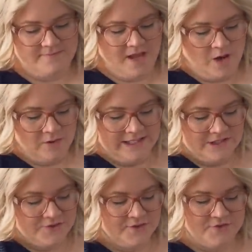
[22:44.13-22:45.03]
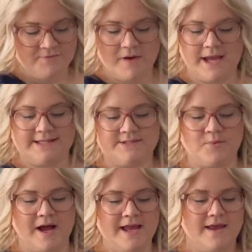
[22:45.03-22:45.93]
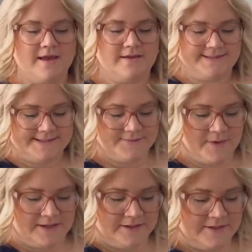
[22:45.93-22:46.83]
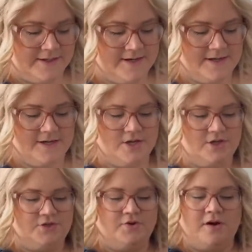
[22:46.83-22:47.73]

I will introduce my Zweig sweater to you